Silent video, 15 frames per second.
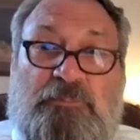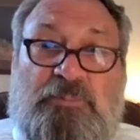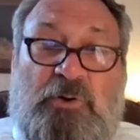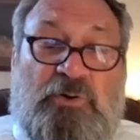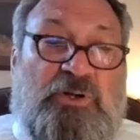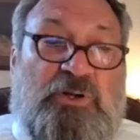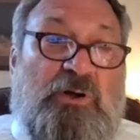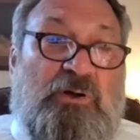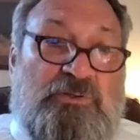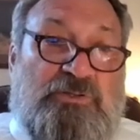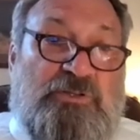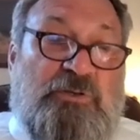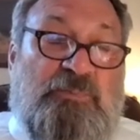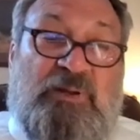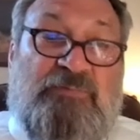Protocol
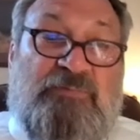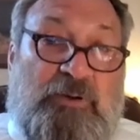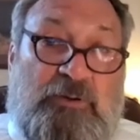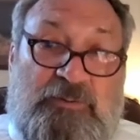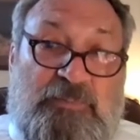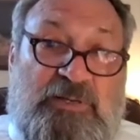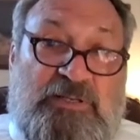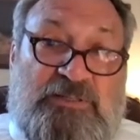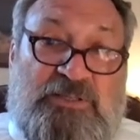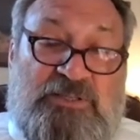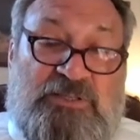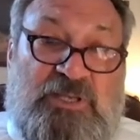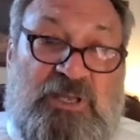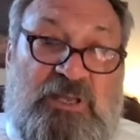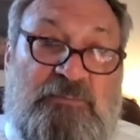should be very much the
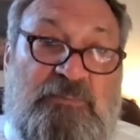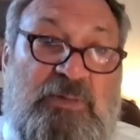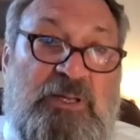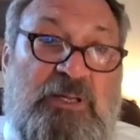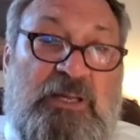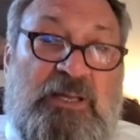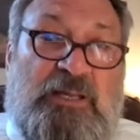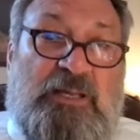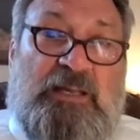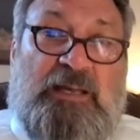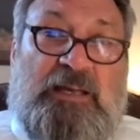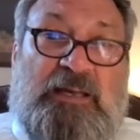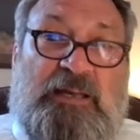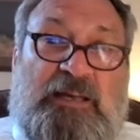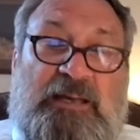same
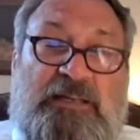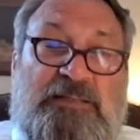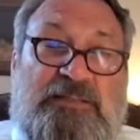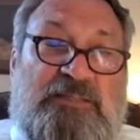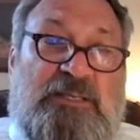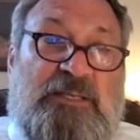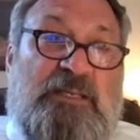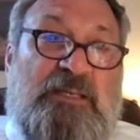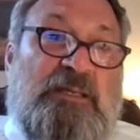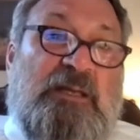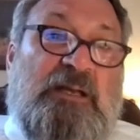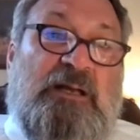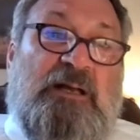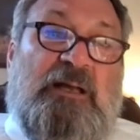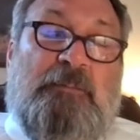as the
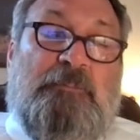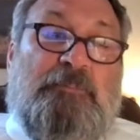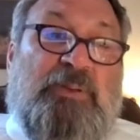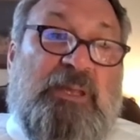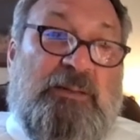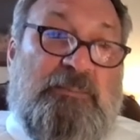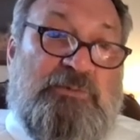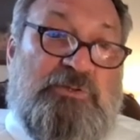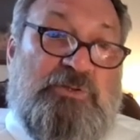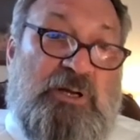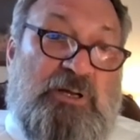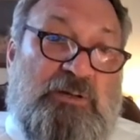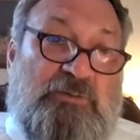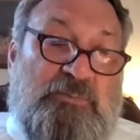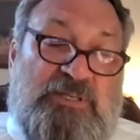MPM
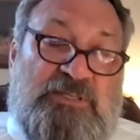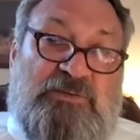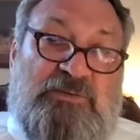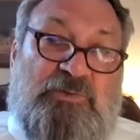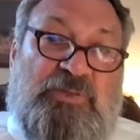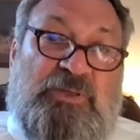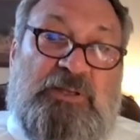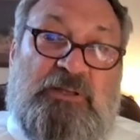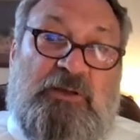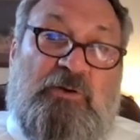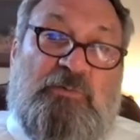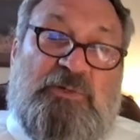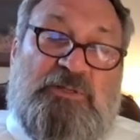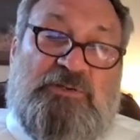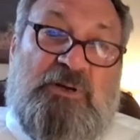trial, the
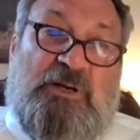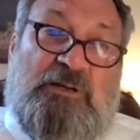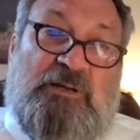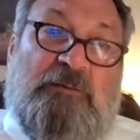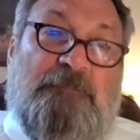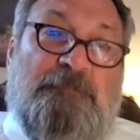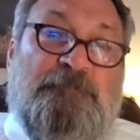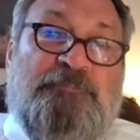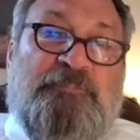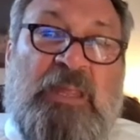mesothelioma trial.